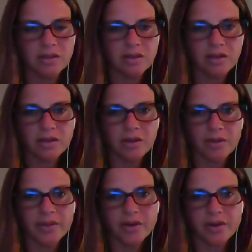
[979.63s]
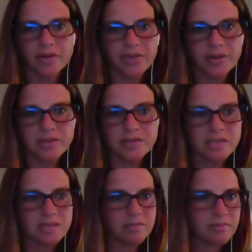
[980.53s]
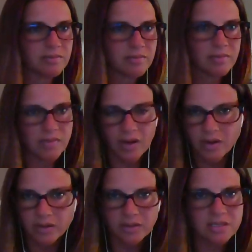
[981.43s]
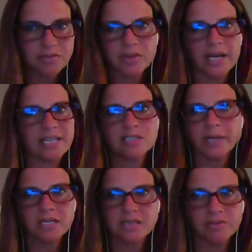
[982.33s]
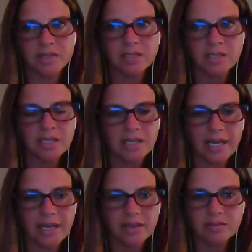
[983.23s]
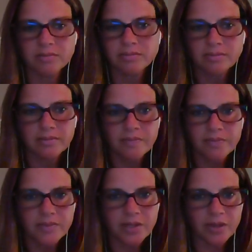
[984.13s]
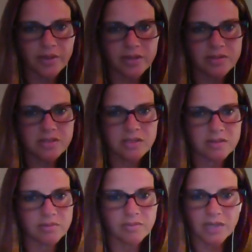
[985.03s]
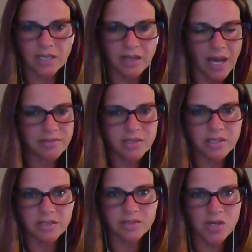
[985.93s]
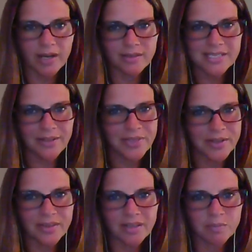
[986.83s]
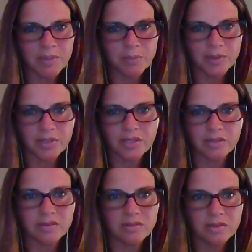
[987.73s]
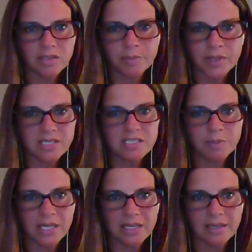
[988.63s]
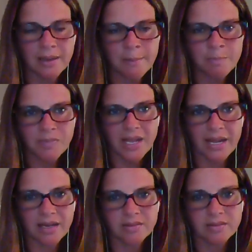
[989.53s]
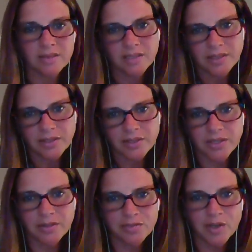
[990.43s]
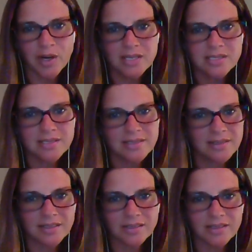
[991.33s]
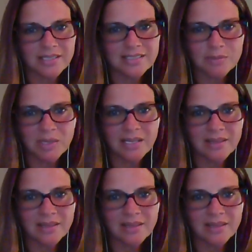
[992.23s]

there's all different aspects of it, and there's a lot of clinical trials out there that people could participate in, and for us, there needed to be